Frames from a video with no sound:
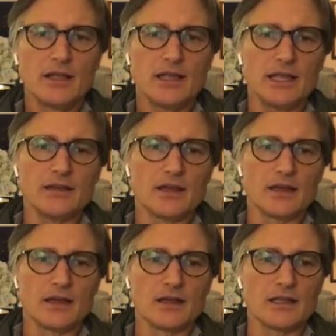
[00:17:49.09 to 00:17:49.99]
in
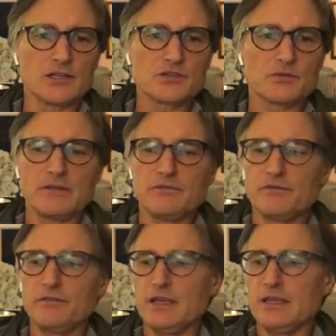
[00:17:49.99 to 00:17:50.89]
uh, in
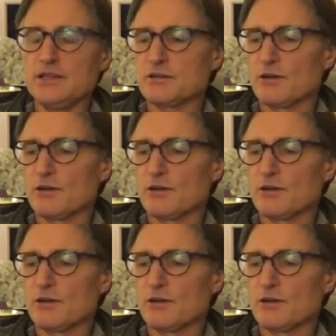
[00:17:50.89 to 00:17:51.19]
2015.